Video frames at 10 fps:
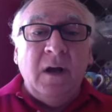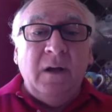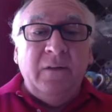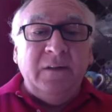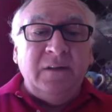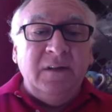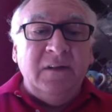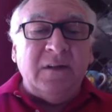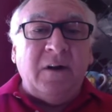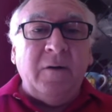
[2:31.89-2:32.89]
This
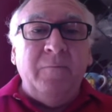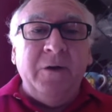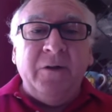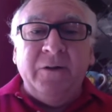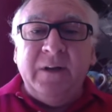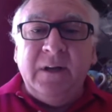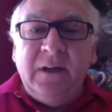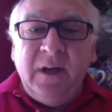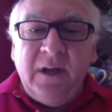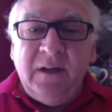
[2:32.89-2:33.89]
is our
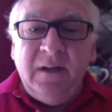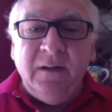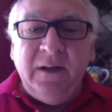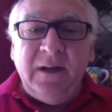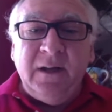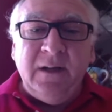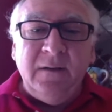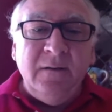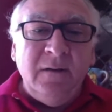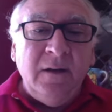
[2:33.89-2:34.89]
building in
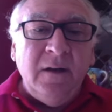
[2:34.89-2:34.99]
Lincoln.